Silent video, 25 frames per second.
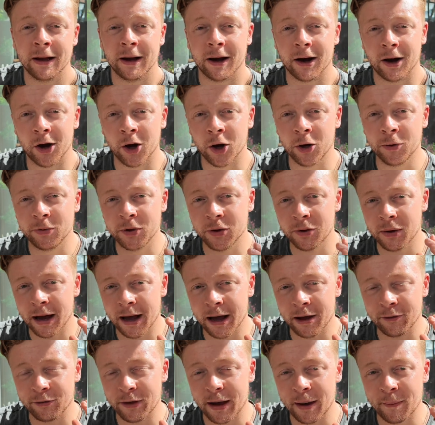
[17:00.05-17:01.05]
I hope you
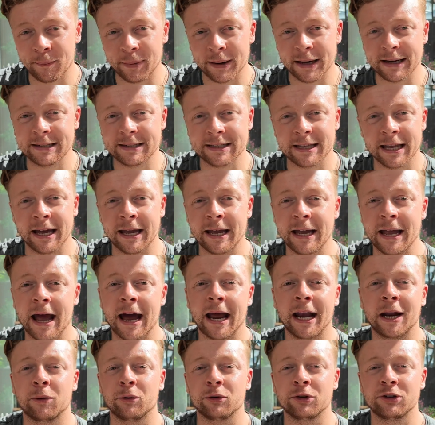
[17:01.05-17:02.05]
have a blessed day,
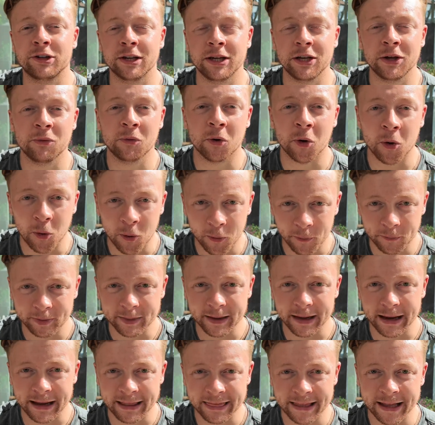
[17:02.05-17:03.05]
and I will see you all
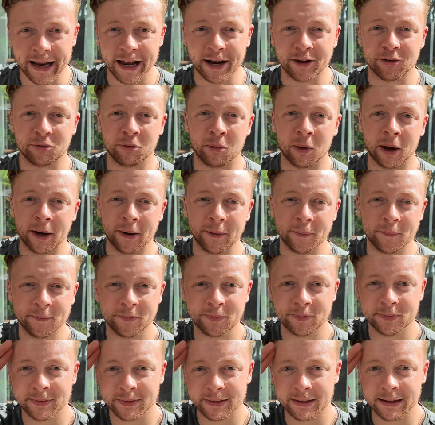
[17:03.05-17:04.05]
in the next one
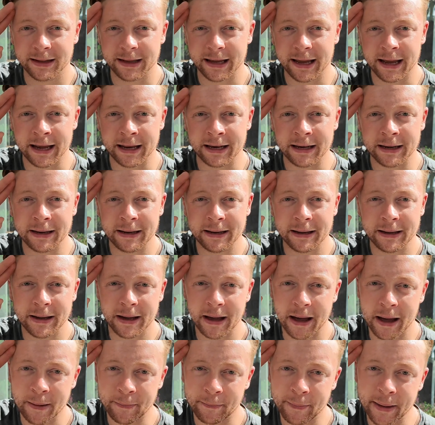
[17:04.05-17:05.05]
in
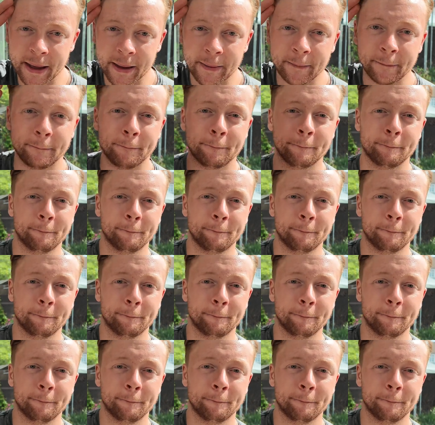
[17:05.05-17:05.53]
a bit.